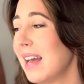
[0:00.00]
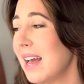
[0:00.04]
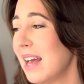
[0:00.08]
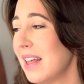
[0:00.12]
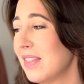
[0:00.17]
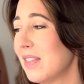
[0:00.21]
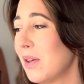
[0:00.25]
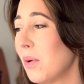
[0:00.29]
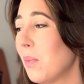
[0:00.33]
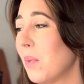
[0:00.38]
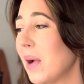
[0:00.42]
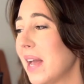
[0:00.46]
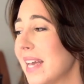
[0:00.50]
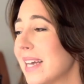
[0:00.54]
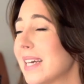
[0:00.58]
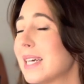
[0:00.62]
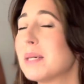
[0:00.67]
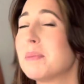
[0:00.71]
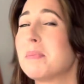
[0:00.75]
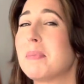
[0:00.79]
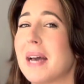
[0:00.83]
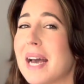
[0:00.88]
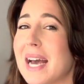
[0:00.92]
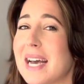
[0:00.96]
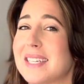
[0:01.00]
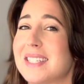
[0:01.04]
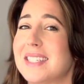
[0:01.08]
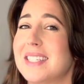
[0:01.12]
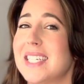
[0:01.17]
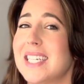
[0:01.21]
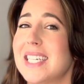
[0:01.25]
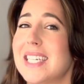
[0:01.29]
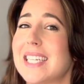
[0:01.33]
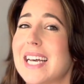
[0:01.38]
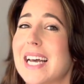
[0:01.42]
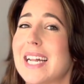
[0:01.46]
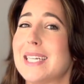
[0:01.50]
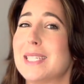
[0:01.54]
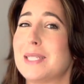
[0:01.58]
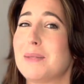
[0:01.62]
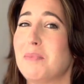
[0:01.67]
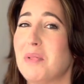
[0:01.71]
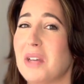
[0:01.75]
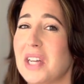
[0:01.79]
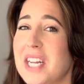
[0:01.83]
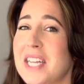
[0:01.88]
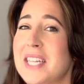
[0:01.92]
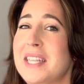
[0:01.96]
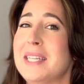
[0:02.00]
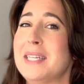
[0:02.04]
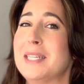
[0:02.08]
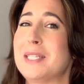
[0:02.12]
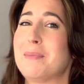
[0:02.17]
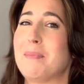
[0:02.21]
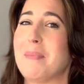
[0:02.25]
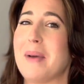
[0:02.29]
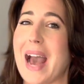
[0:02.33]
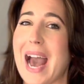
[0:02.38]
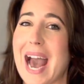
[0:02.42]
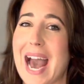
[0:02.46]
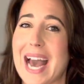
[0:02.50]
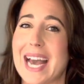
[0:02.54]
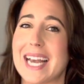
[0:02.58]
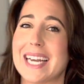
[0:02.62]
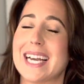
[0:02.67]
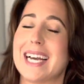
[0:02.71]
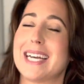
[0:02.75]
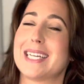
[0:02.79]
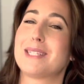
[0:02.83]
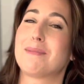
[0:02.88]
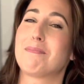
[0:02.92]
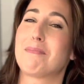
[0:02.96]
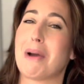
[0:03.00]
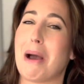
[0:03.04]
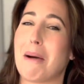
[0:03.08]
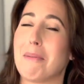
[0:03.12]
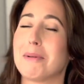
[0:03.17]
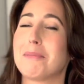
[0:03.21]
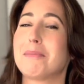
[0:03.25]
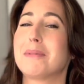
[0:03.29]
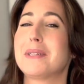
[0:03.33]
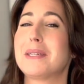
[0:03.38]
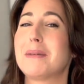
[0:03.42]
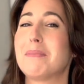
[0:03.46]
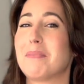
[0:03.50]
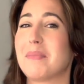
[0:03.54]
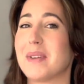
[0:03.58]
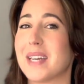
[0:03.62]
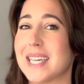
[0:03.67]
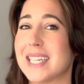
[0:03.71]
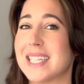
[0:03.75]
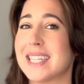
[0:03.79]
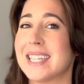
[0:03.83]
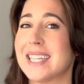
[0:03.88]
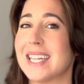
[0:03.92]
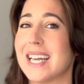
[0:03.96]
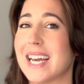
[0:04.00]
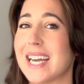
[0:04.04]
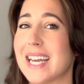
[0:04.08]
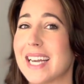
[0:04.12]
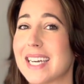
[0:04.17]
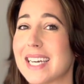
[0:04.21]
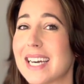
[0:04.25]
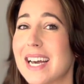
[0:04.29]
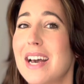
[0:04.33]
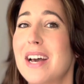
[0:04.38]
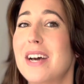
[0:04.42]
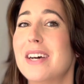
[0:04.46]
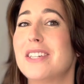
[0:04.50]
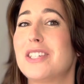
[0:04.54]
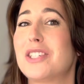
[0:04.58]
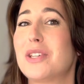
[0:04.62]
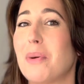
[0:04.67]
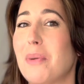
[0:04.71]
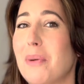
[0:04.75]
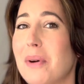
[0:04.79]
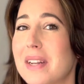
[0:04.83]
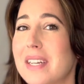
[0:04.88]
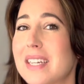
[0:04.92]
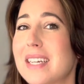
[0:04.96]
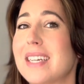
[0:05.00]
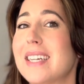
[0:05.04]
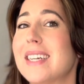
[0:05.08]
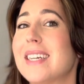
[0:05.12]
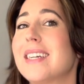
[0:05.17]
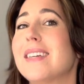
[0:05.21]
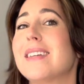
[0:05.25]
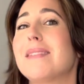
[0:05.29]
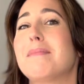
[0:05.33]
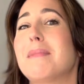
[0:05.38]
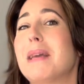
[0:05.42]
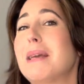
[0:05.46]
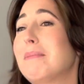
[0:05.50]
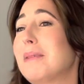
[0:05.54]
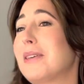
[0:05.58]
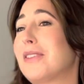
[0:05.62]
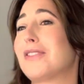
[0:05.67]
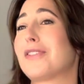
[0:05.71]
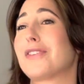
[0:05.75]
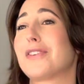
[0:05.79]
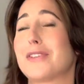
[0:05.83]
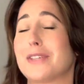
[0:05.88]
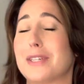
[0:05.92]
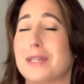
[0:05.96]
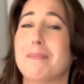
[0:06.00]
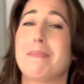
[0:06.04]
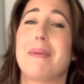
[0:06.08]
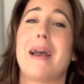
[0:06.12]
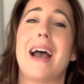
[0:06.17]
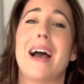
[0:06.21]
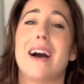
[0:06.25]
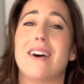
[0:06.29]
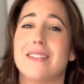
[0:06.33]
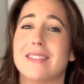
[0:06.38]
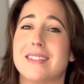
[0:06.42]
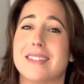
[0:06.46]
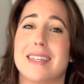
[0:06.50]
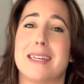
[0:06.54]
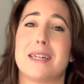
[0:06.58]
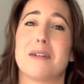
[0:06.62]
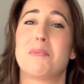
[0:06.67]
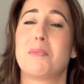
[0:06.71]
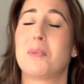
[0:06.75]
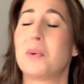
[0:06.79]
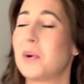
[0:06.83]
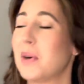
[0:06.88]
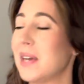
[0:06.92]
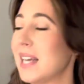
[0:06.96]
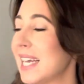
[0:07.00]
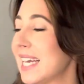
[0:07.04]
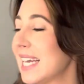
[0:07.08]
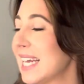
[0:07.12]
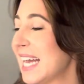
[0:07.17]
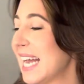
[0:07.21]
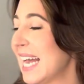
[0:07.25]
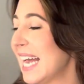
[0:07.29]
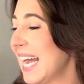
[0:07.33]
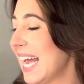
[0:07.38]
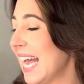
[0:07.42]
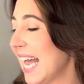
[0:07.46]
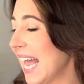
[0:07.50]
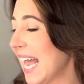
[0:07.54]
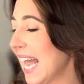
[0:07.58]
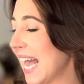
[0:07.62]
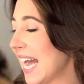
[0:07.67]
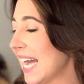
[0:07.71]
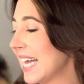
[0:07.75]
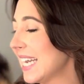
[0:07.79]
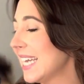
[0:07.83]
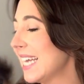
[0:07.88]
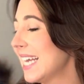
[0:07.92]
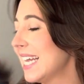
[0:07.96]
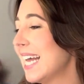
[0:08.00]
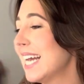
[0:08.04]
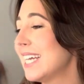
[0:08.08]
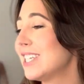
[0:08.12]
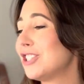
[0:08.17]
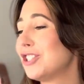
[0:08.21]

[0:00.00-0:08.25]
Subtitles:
the weight capacity that has been in this bag has probably been like 20, maybe 30 pounds at a point. And it has